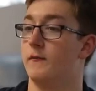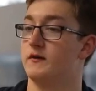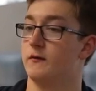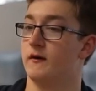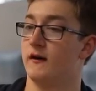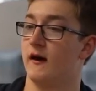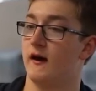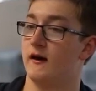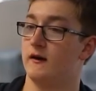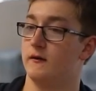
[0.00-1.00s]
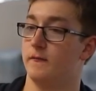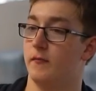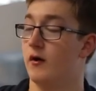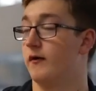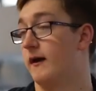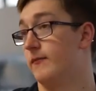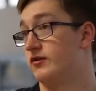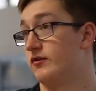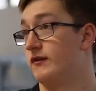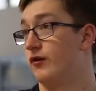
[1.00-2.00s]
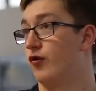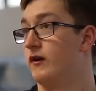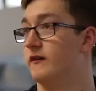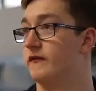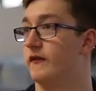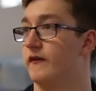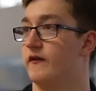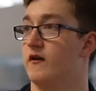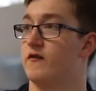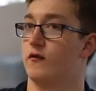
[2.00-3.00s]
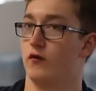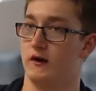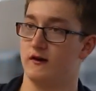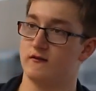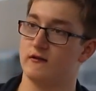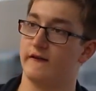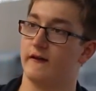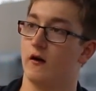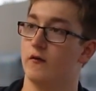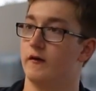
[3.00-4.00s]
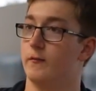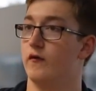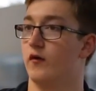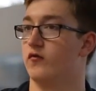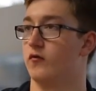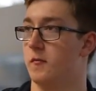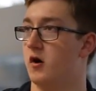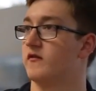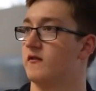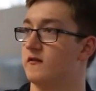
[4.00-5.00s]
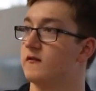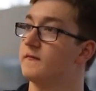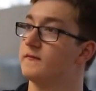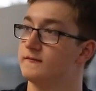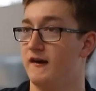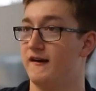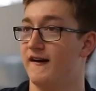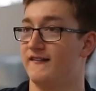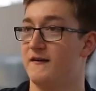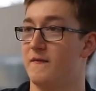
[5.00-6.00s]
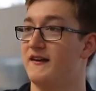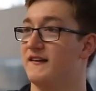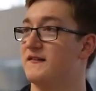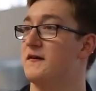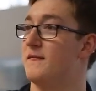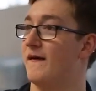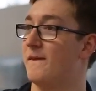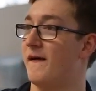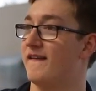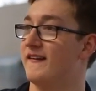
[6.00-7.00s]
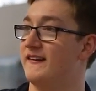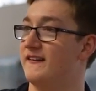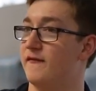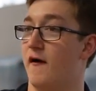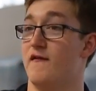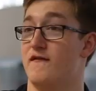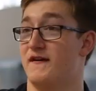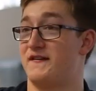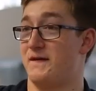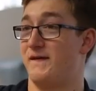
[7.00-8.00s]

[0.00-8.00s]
I'll be doing a biochemistry degree for okay. the first three years, and then hopefully moving on to a master's. Yeah, uh, I didn't mean it to, but apparently five of us are